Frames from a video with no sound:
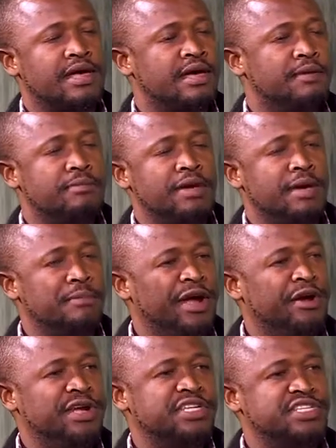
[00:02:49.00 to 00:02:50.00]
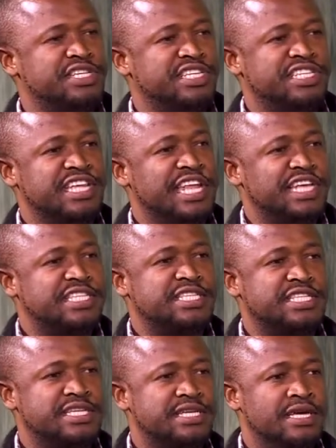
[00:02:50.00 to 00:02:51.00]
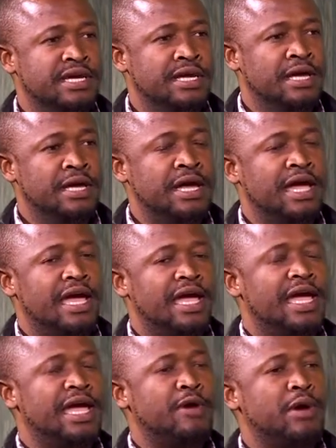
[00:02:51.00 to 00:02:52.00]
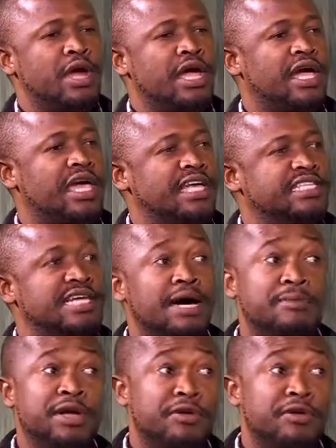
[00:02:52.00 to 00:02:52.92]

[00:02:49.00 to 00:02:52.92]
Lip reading: marriage is a nest where kids are being